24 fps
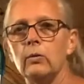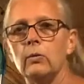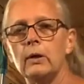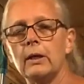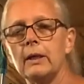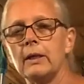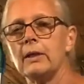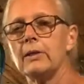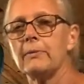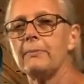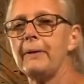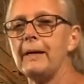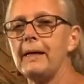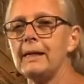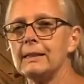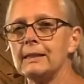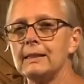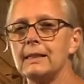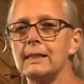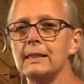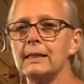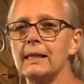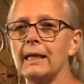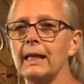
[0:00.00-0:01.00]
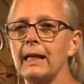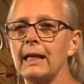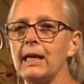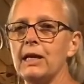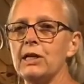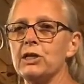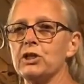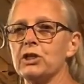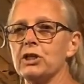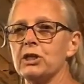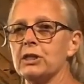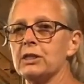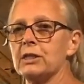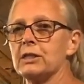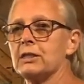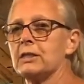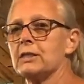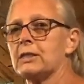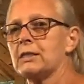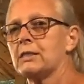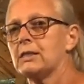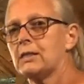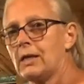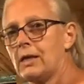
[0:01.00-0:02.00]
one of the best
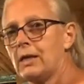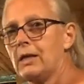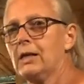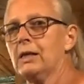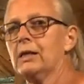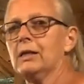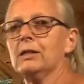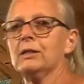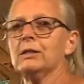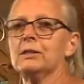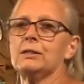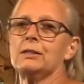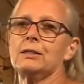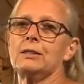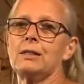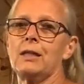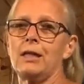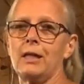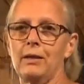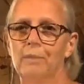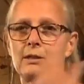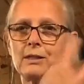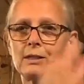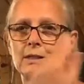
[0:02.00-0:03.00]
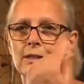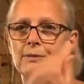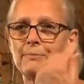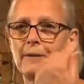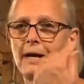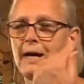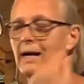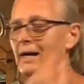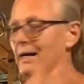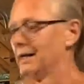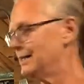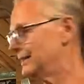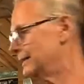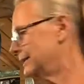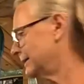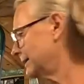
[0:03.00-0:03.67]
indications is smell.